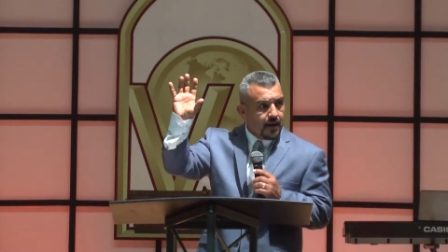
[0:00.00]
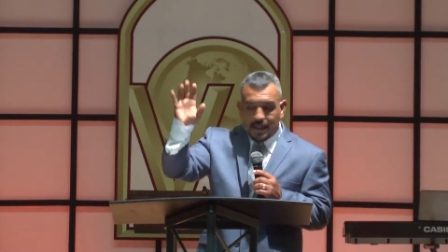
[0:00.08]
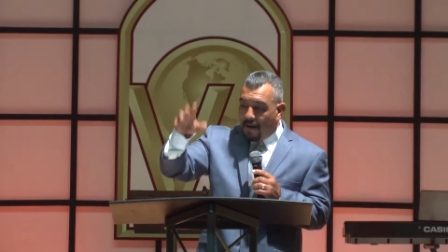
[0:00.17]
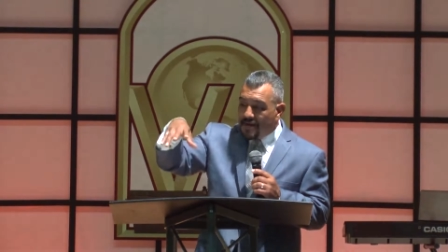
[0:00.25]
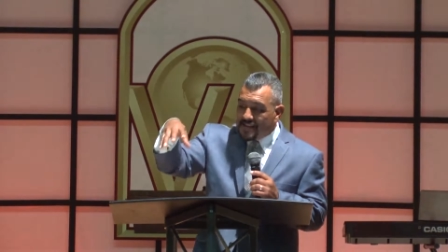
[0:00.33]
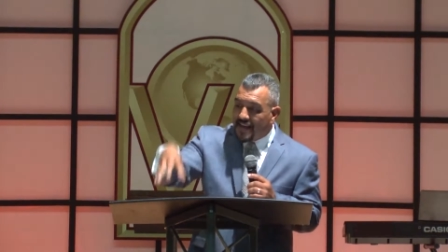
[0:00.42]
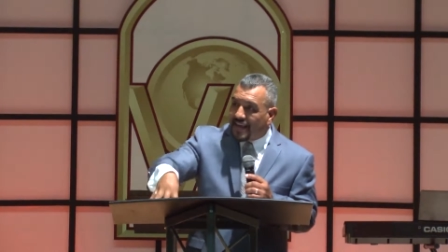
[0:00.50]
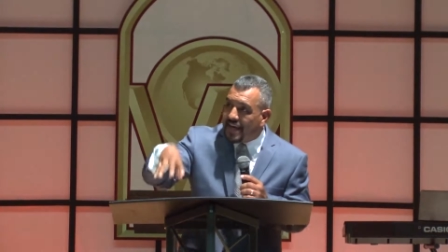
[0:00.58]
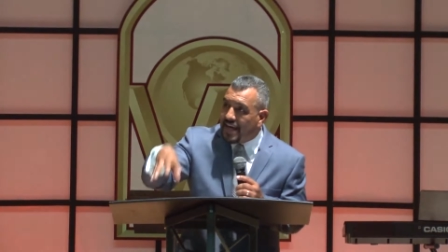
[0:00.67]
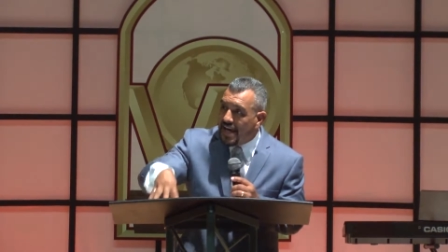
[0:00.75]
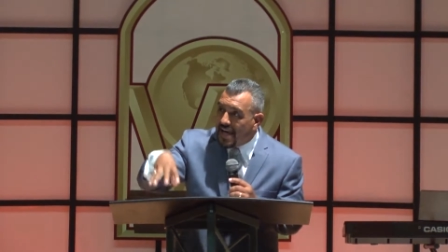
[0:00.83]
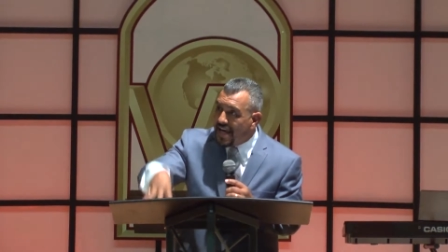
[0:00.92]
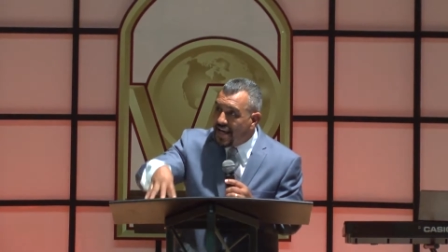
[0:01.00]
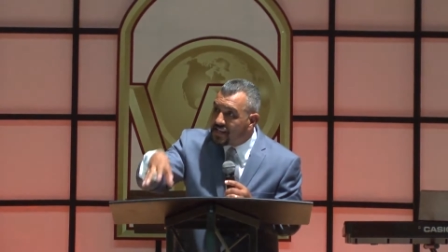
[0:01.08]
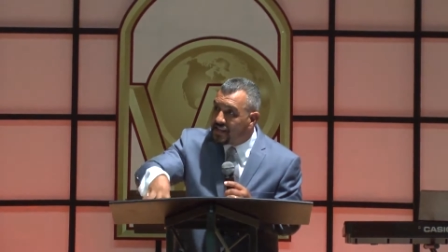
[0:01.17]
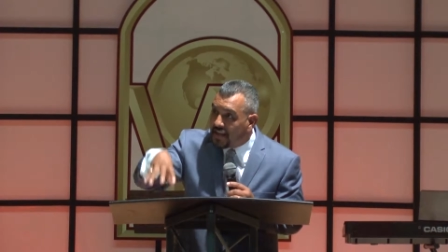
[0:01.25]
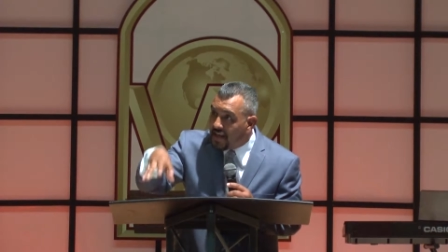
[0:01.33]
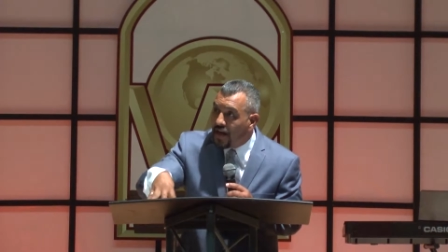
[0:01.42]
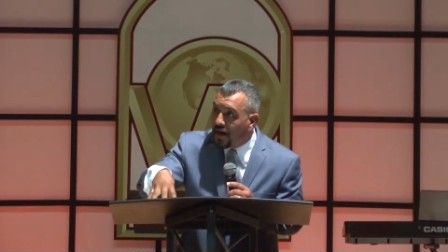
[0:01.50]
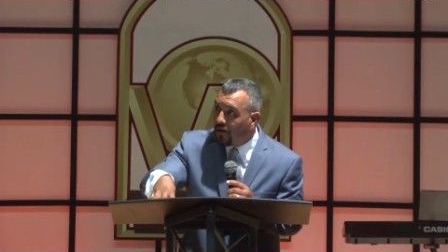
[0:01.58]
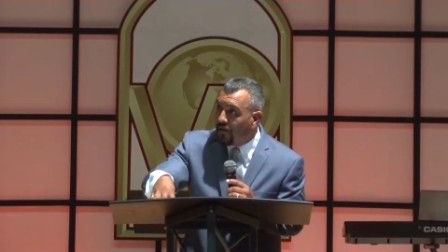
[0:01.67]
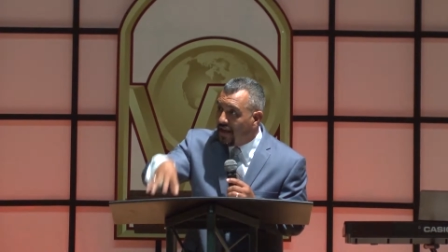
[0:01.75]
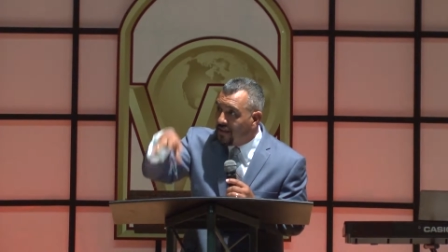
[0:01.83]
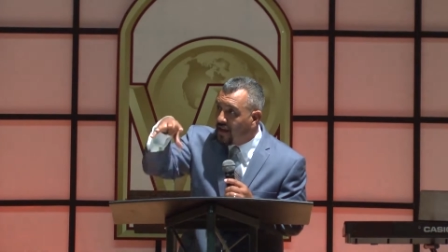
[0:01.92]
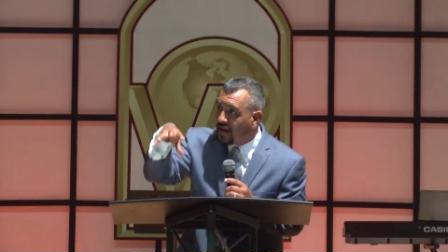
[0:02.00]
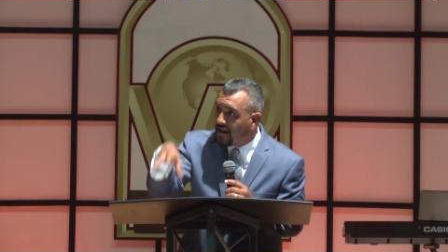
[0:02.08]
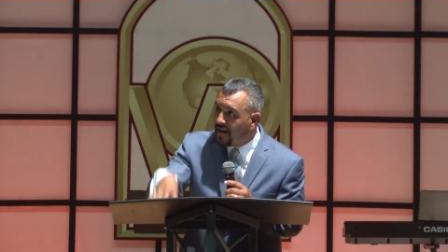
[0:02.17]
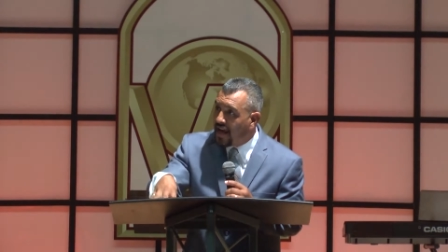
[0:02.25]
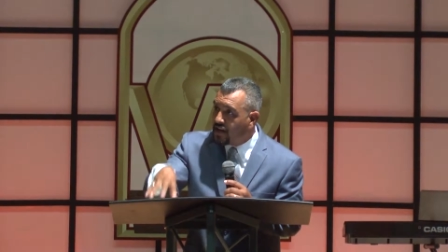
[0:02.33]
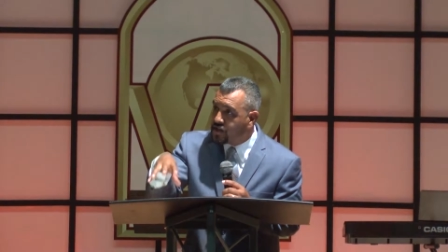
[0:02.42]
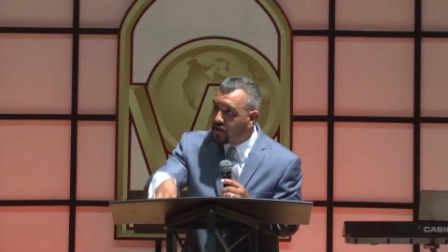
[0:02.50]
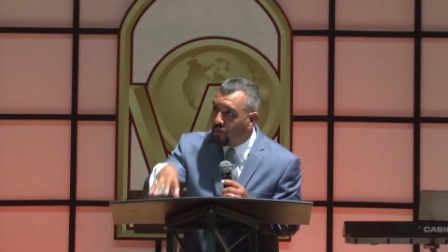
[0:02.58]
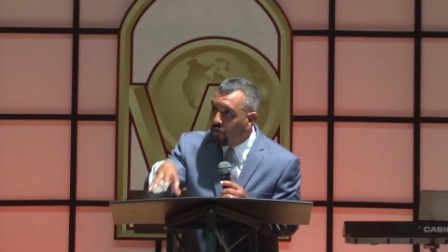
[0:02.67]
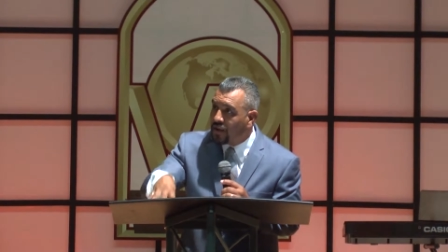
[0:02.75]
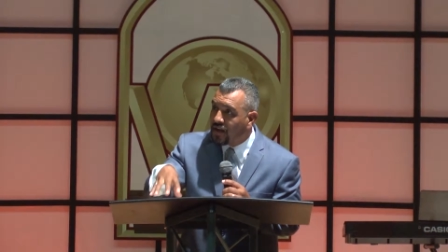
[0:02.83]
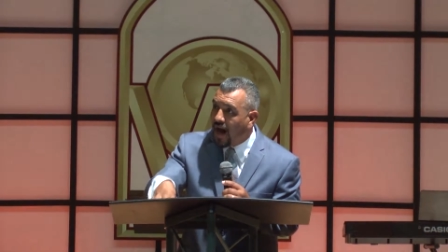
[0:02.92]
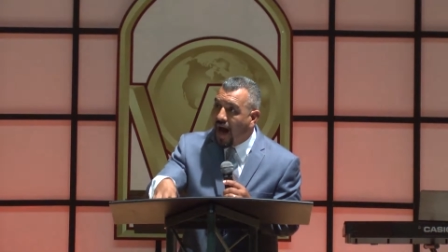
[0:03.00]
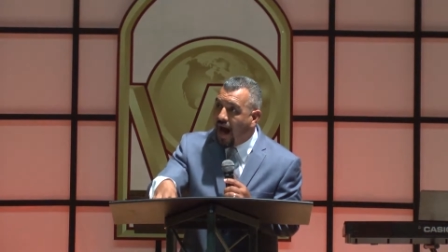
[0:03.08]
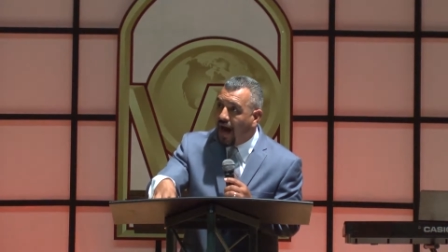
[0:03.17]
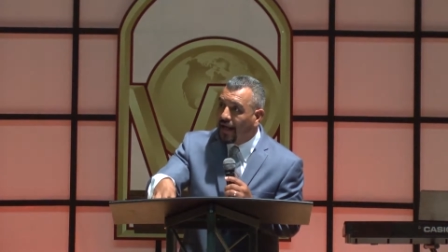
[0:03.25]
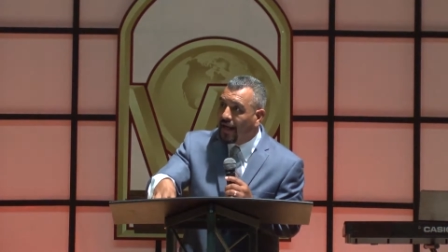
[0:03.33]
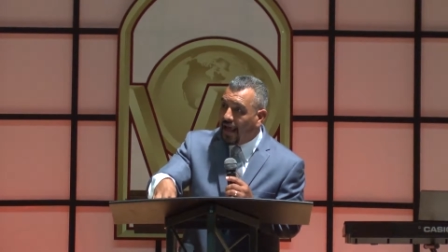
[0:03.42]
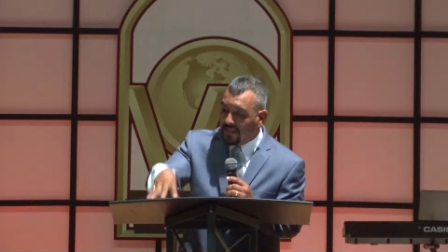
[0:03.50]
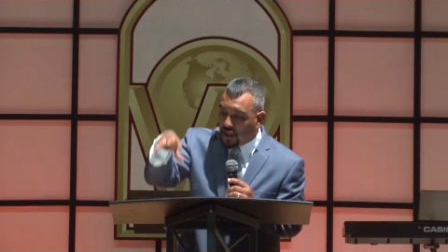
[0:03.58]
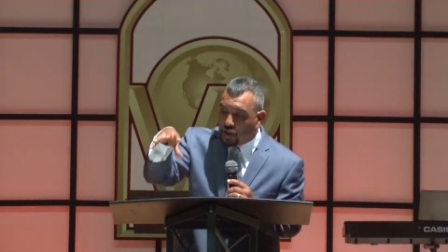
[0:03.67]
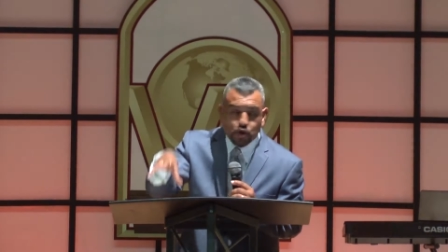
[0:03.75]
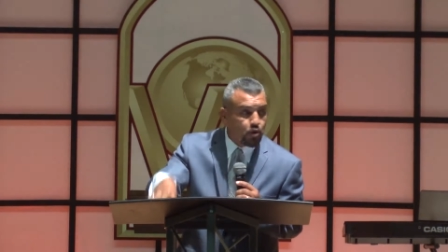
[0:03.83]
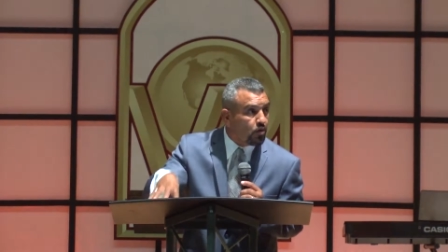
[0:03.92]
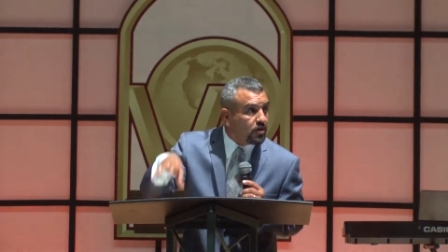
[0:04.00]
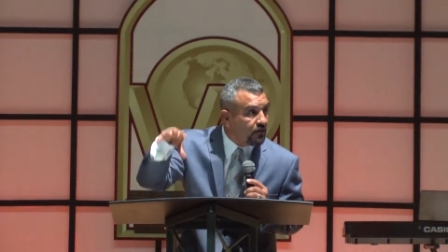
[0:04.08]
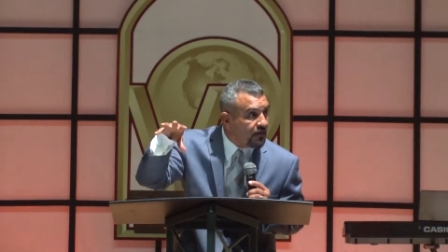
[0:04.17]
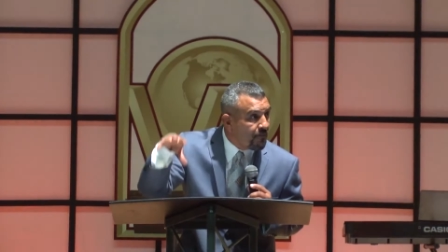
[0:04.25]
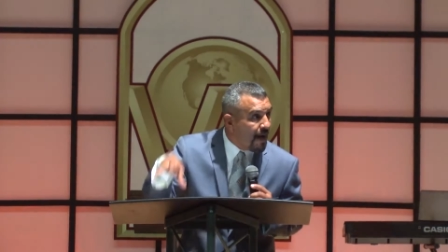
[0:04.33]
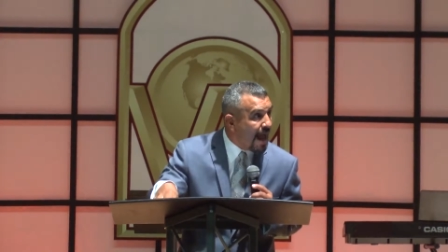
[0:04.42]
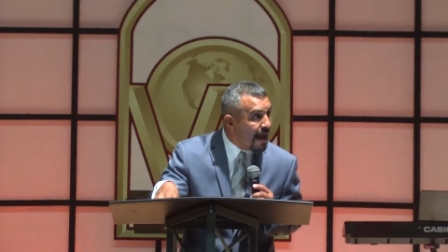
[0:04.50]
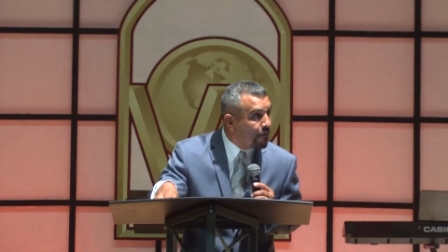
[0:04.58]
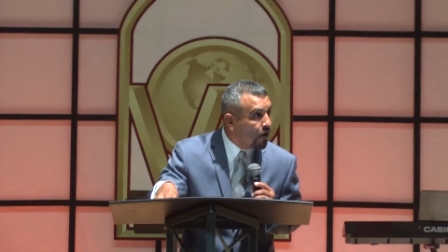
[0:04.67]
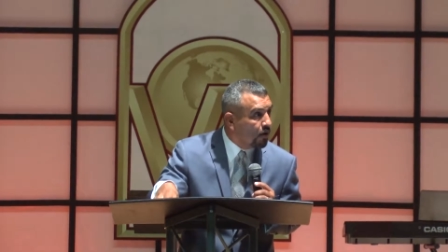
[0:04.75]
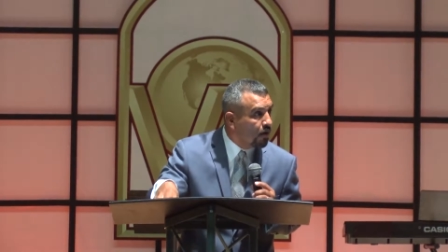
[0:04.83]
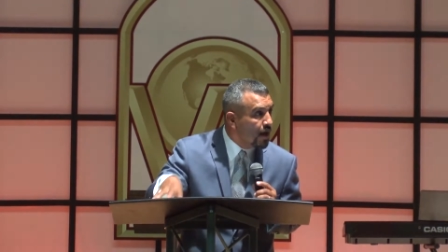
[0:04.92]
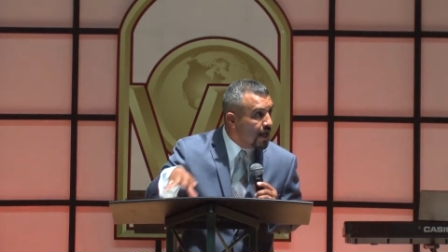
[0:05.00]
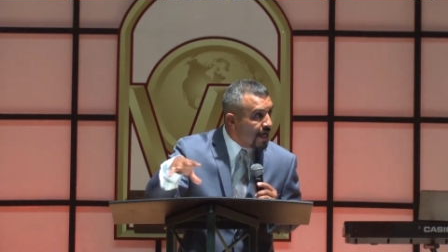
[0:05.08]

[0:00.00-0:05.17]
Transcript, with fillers: That means the key is here in the connection with God and the truth of the Bible.